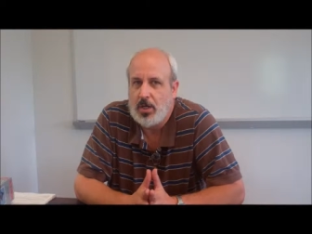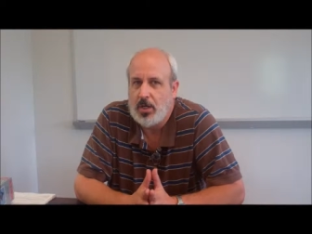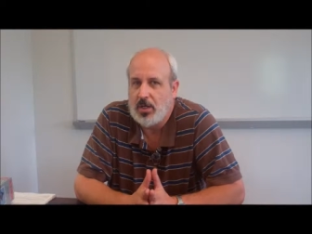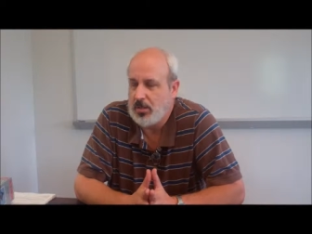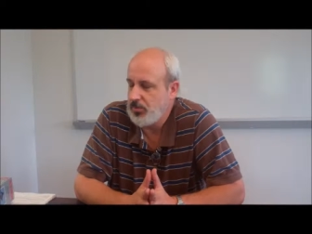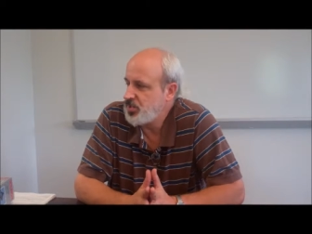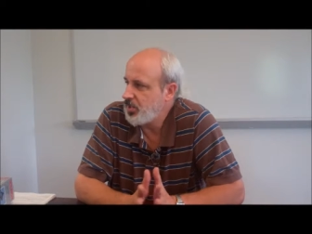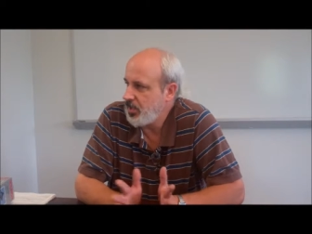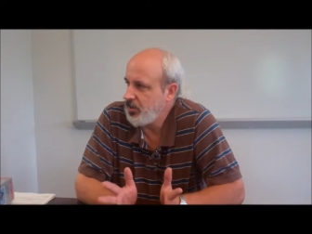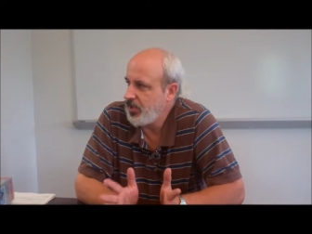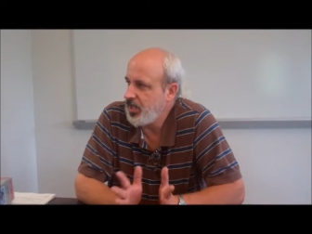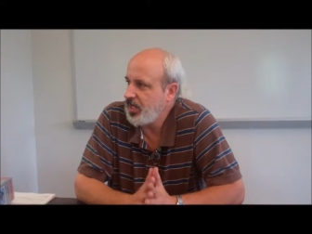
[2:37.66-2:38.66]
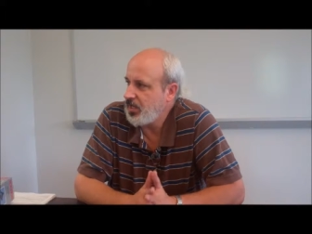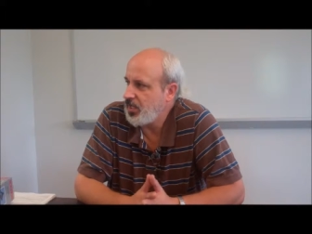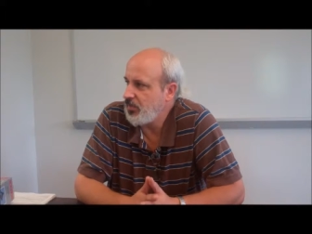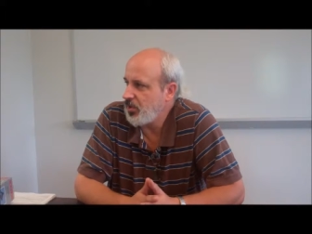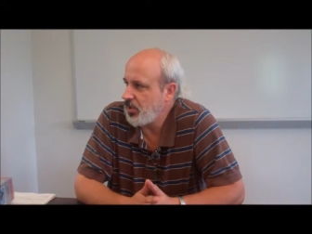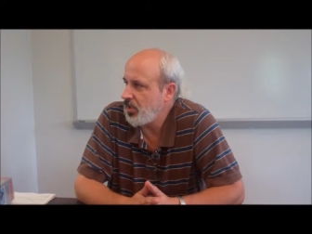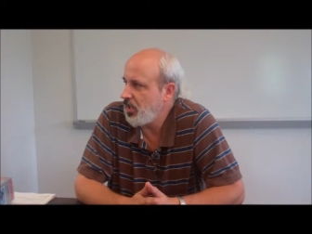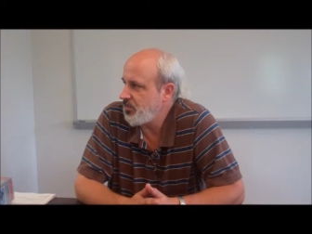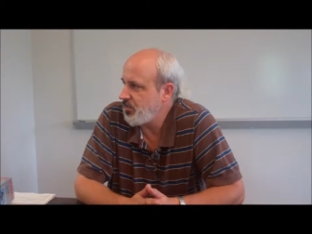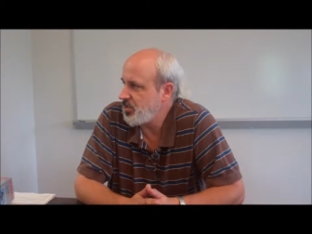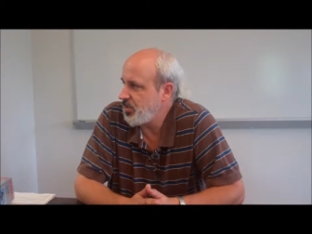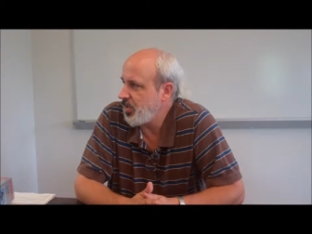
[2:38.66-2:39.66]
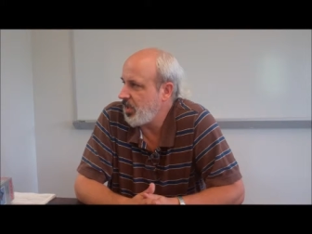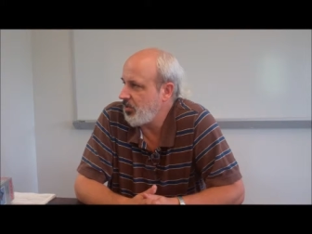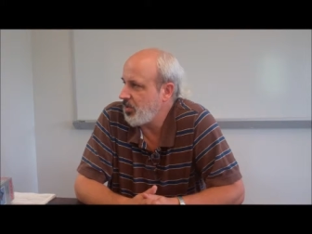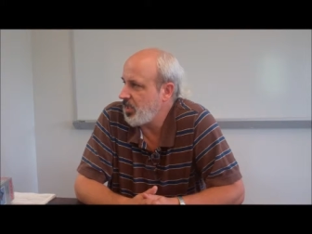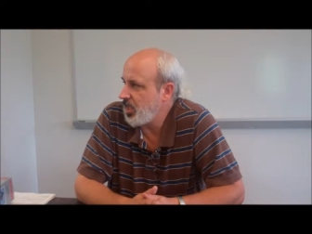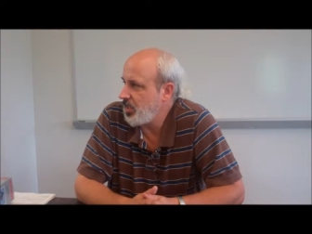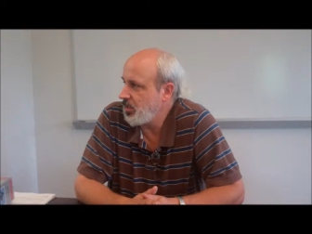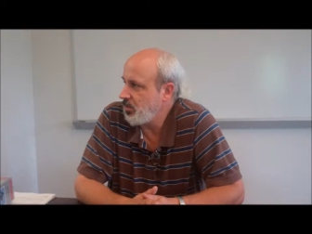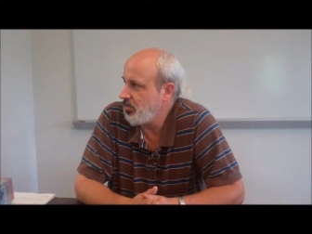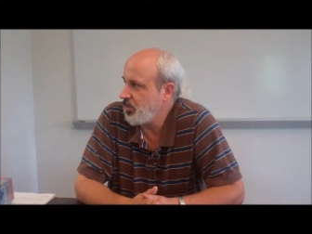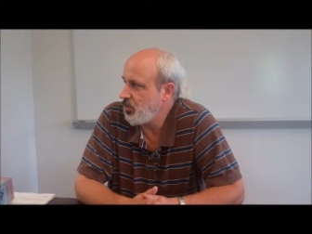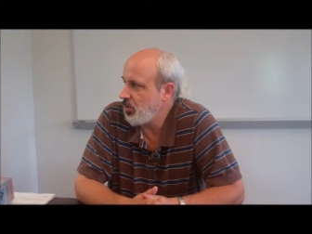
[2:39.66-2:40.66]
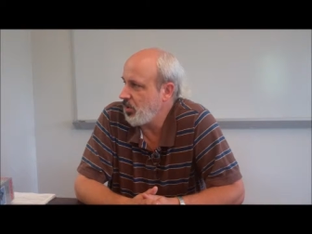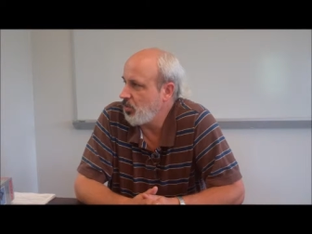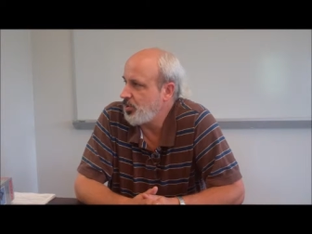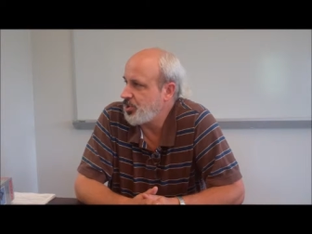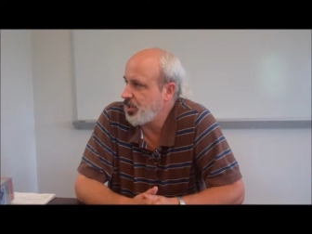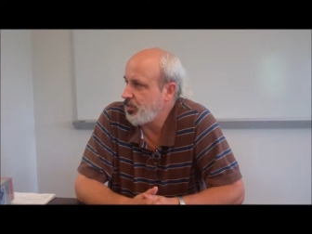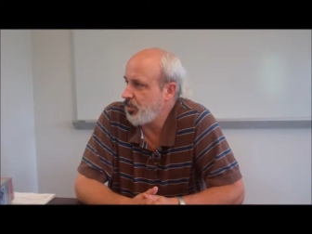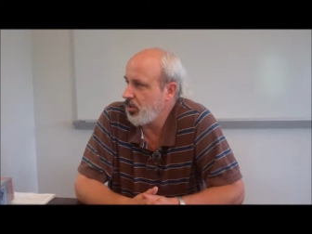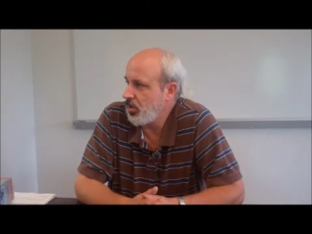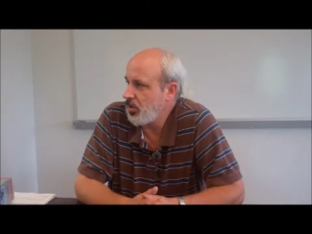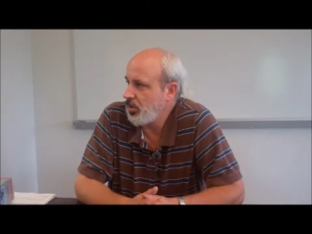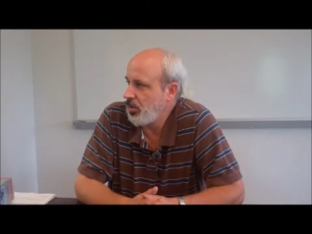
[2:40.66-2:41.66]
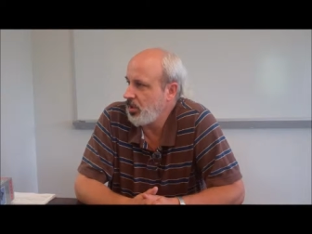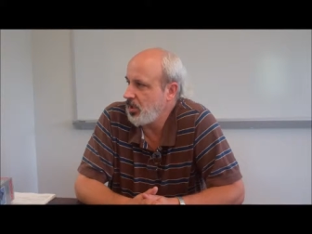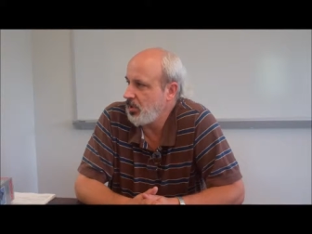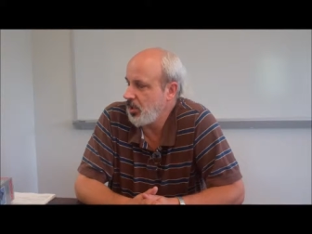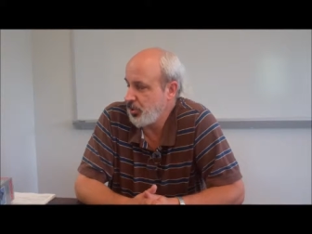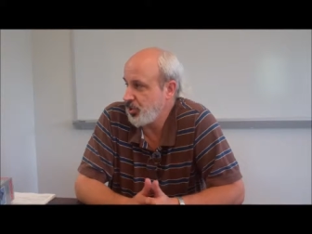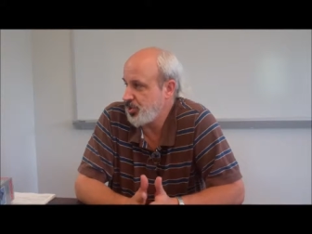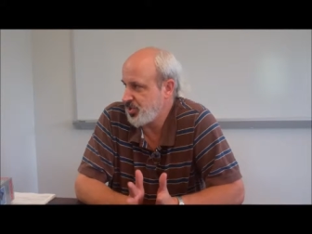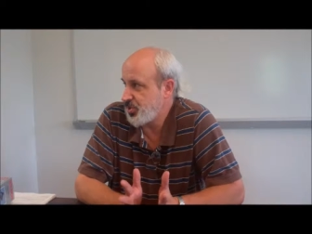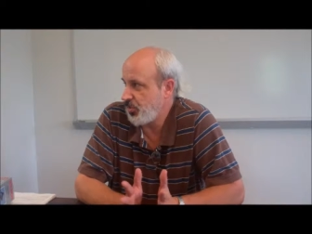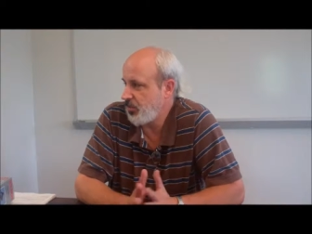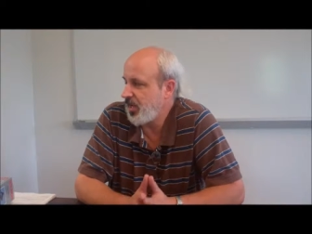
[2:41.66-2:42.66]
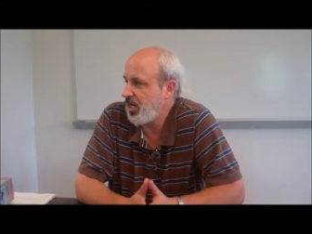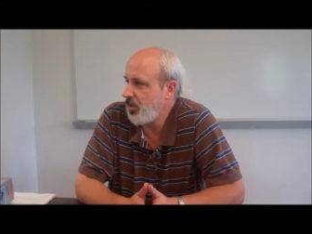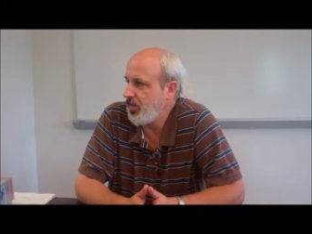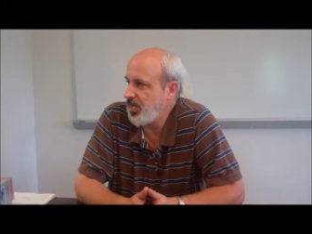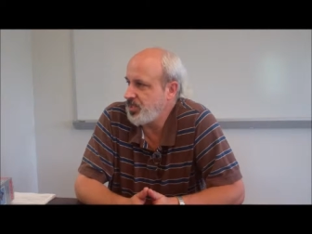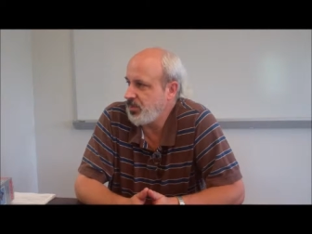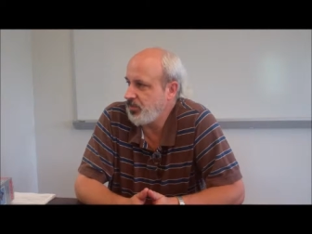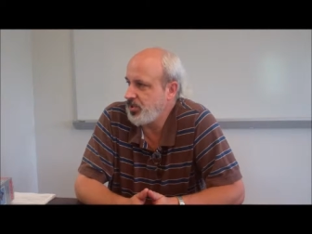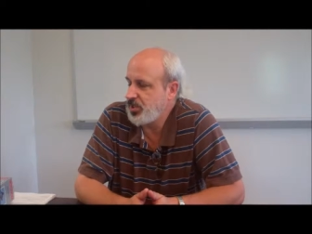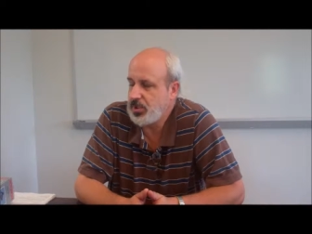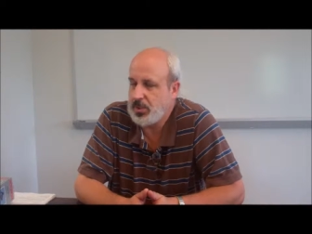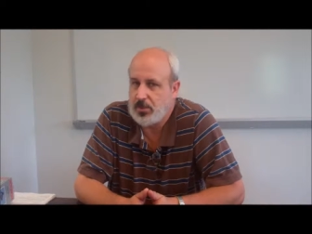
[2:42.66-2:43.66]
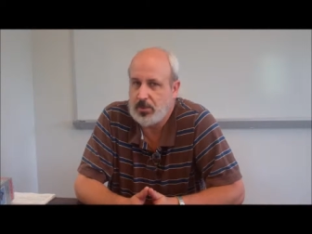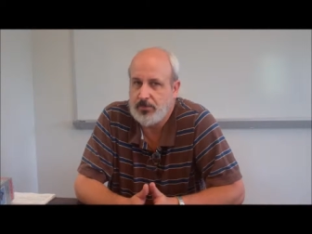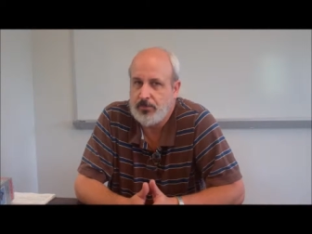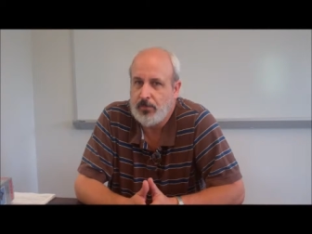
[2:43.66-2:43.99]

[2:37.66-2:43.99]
Um, so anyway, they had given a conference about the idea of doing a wood chip boiler, or just doing biomass in particular,